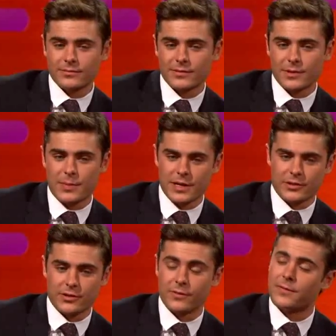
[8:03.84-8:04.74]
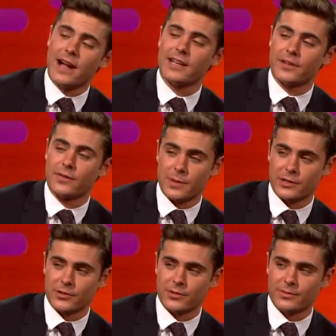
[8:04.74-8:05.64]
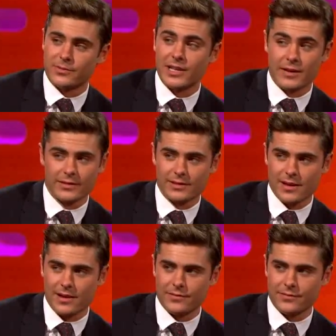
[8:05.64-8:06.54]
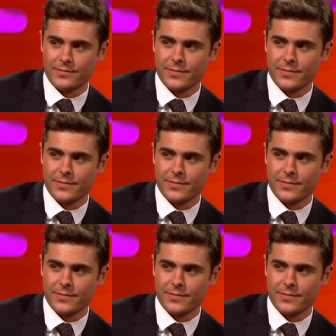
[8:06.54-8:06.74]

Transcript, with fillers: the picture, finding of the picture, saved his life.